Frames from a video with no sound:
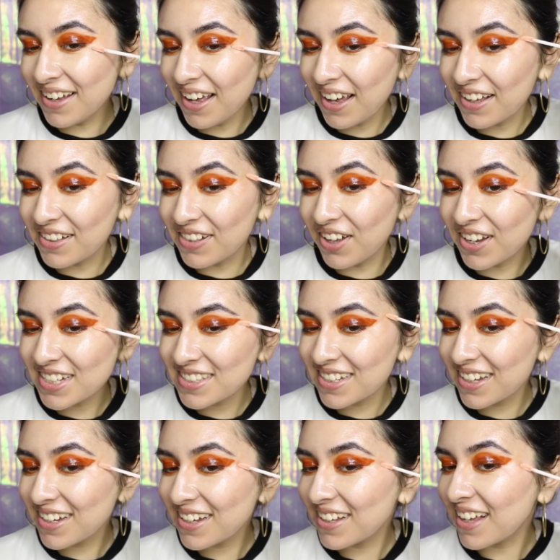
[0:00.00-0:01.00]
a gloss
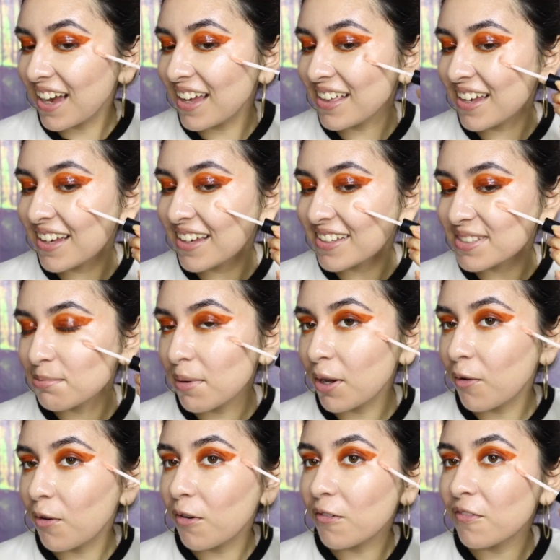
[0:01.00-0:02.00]
that can highlight, because
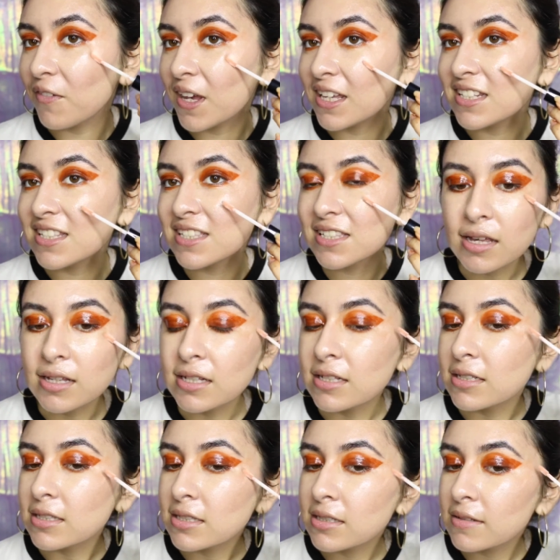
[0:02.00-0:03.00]
my whole face
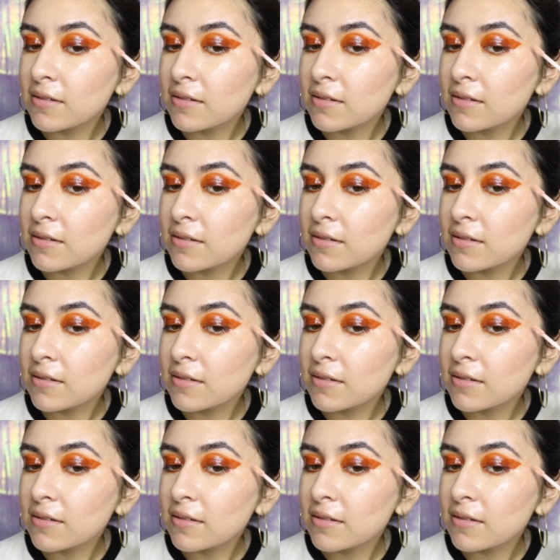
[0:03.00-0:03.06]
is